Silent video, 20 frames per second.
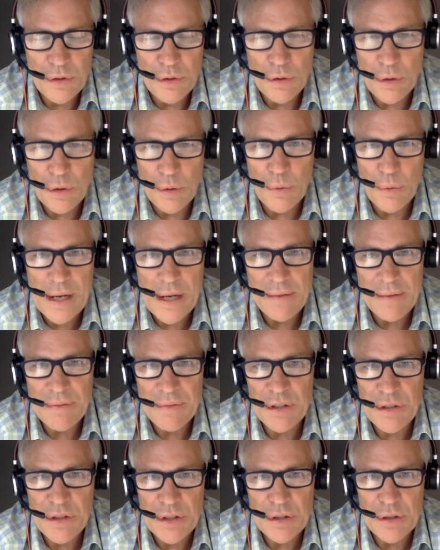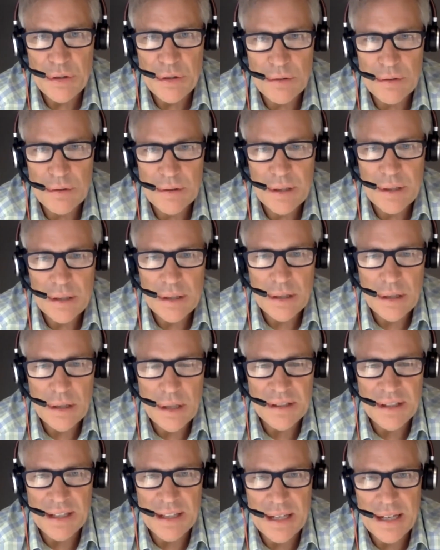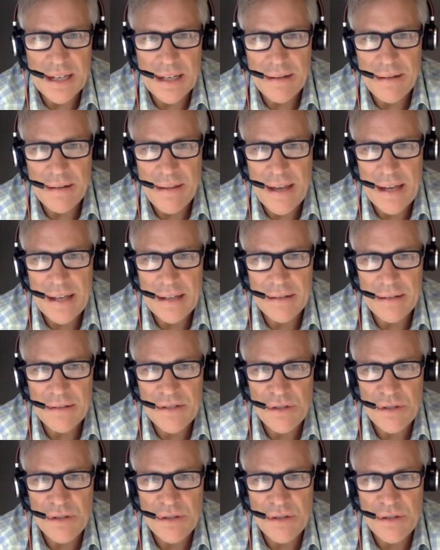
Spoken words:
do what we have to do to get that